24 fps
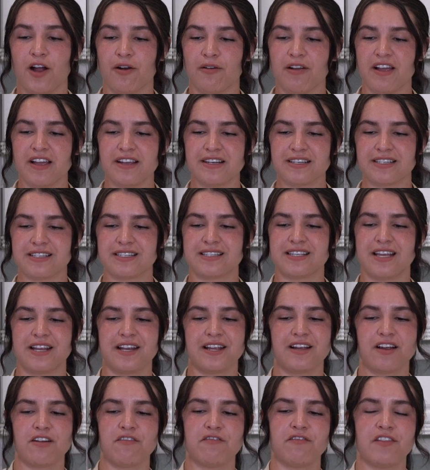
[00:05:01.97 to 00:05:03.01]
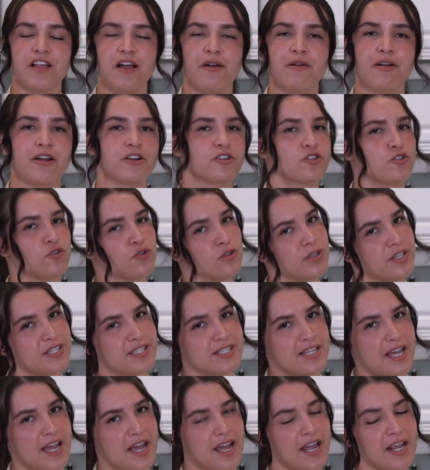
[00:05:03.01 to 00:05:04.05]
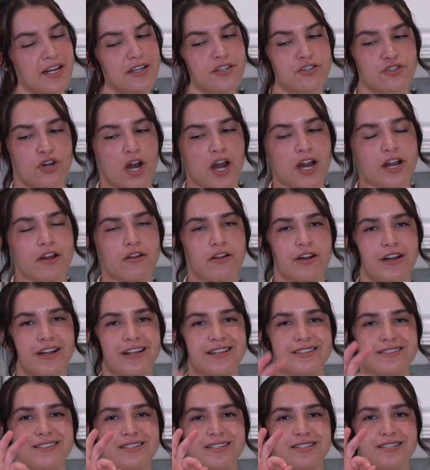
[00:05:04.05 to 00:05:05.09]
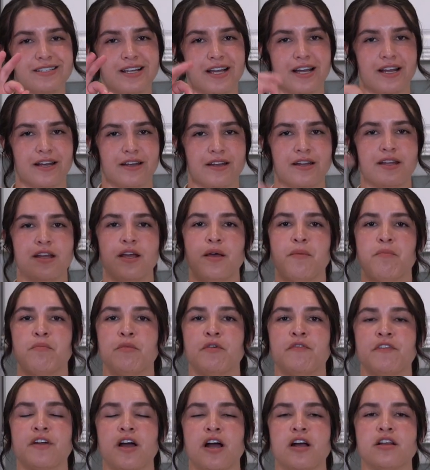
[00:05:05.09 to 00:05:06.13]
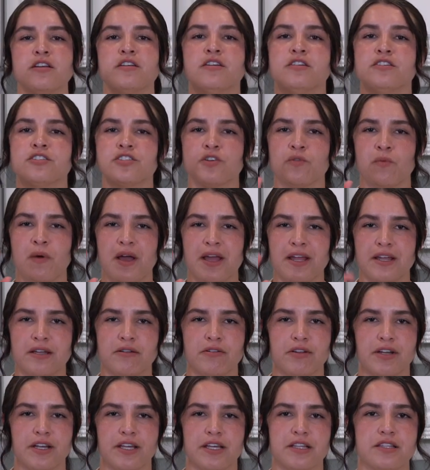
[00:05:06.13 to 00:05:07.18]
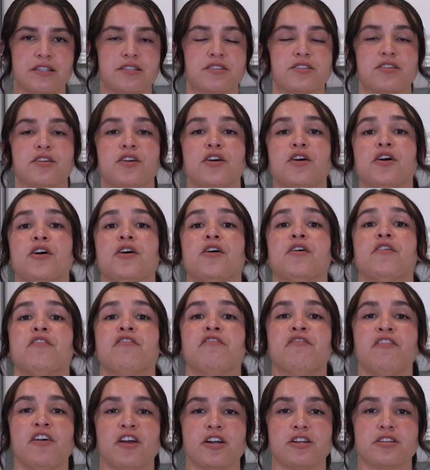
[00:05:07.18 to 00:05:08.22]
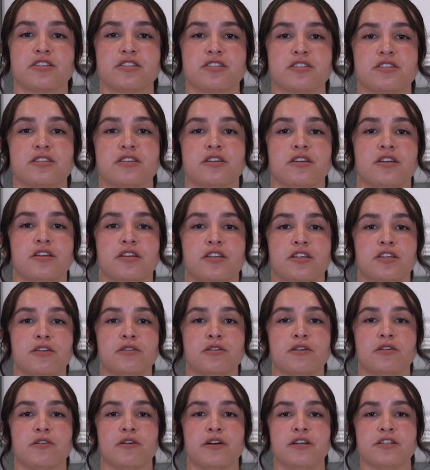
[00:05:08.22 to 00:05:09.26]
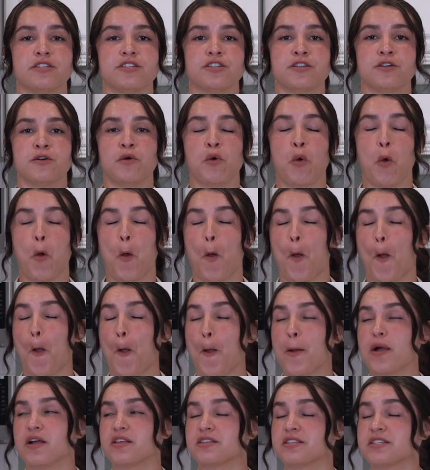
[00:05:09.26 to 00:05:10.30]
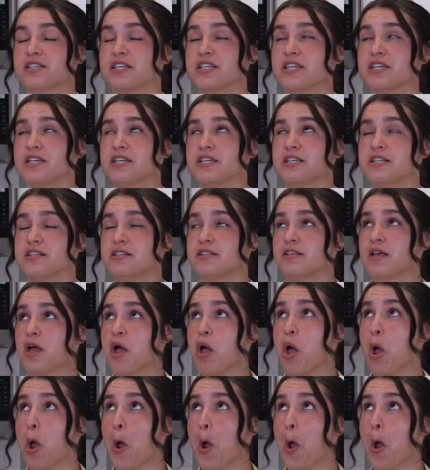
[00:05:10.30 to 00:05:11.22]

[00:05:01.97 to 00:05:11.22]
All right, setting our flour to the side, dry ingredients done. Moving on to wet ingredients. First, you're going to sneeze.